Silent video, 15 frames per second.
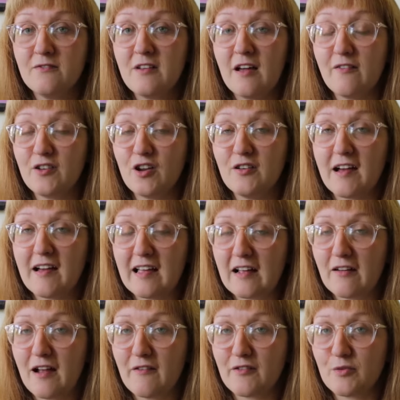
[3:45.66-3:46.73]
have no doubt
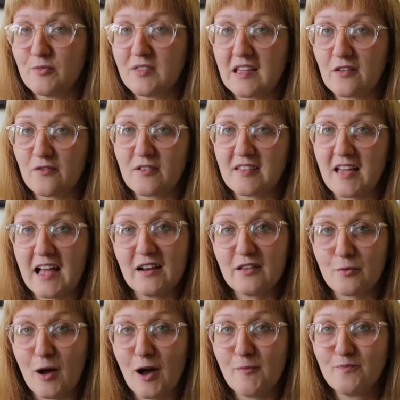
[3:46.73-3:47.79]
he'll have some things for sale
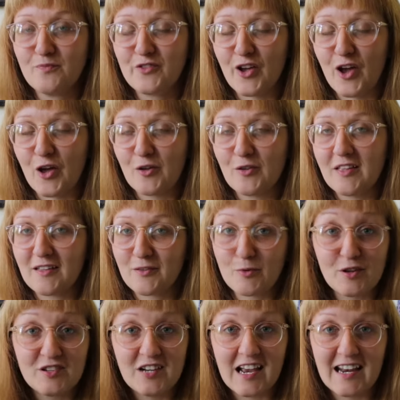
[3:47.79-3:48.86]
as well. So that's
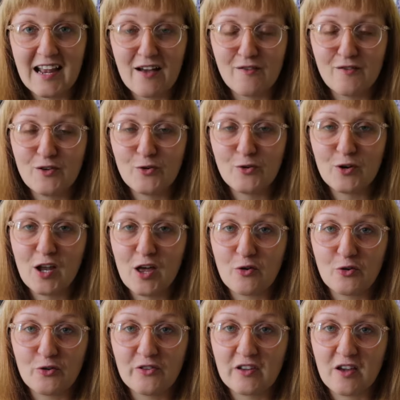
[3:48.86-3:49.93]
worth checking out if you're
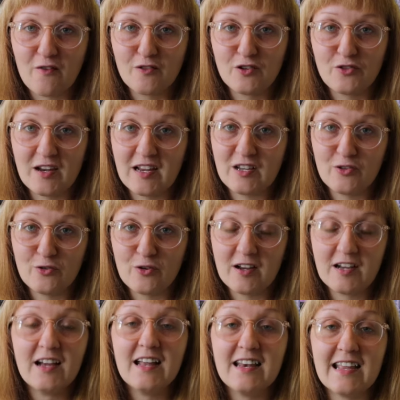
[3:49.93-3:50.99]
local to Coventry and you're
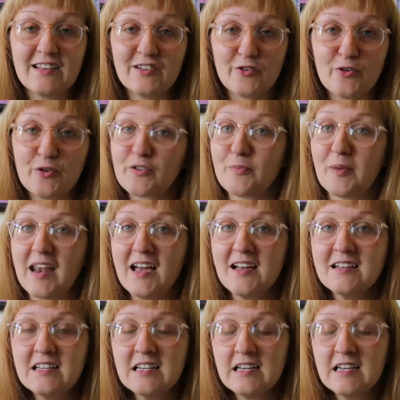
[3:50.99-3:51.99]
a knitter or a spinner.